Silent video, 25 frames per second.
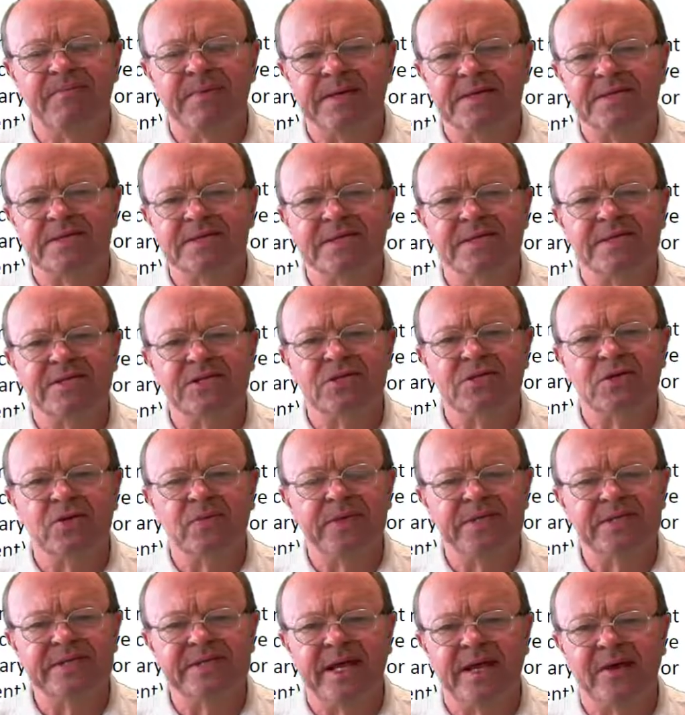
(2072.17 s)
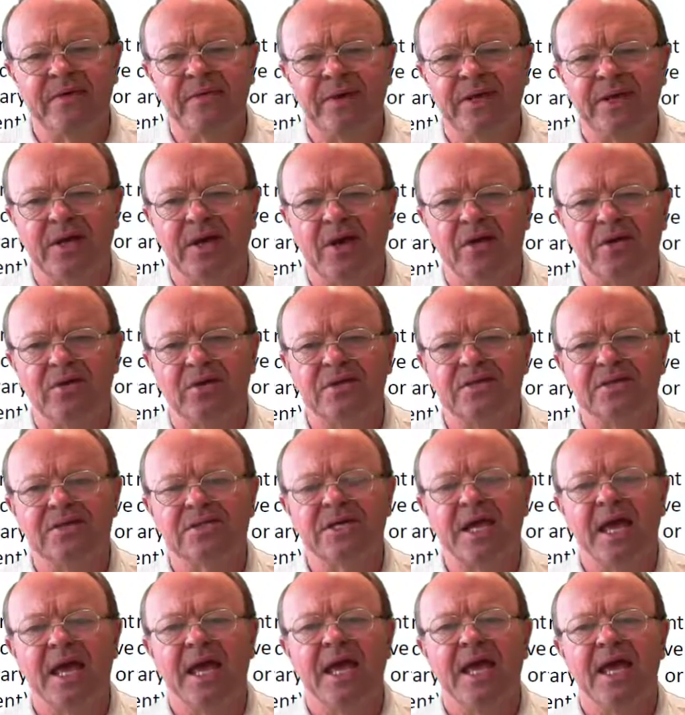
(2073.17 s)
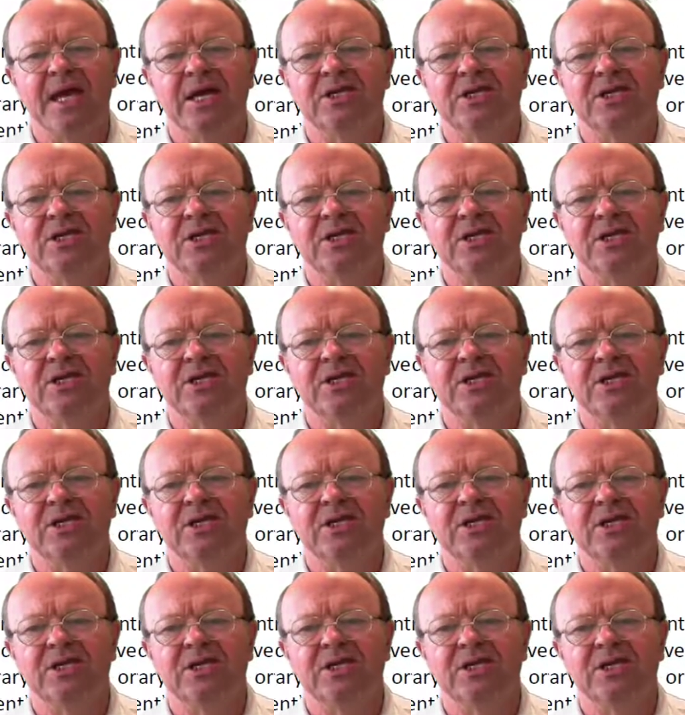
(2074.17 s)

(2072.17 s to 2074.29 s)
business to its equity owners